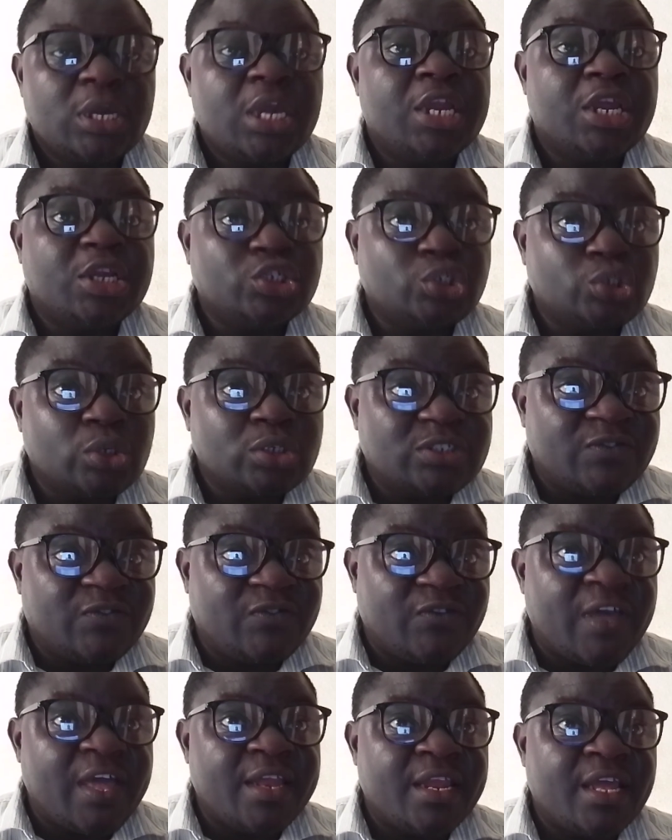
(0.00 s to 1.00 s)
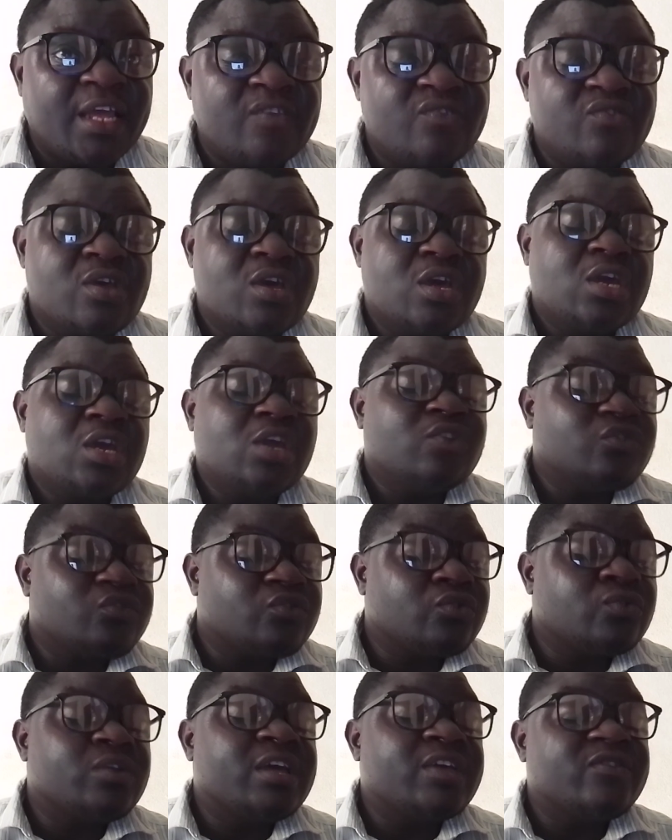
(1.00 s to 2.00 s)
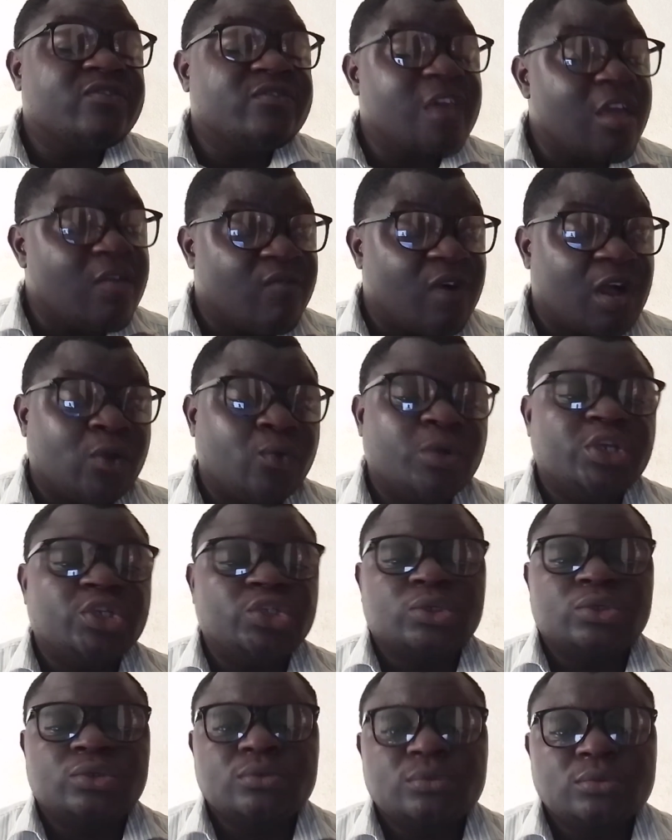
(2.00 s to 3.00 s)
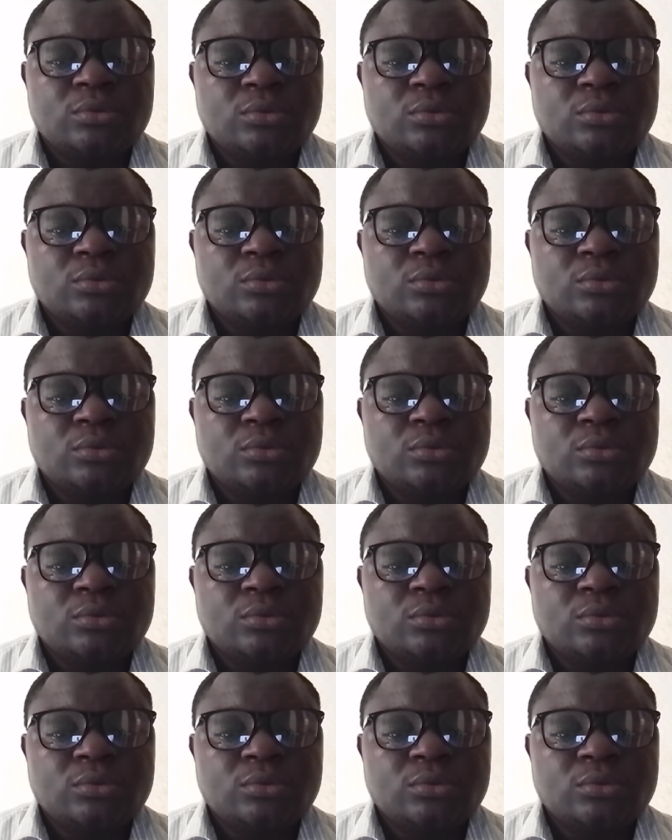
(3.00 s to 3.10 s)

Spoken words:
It ensures fairness in students' evaluation.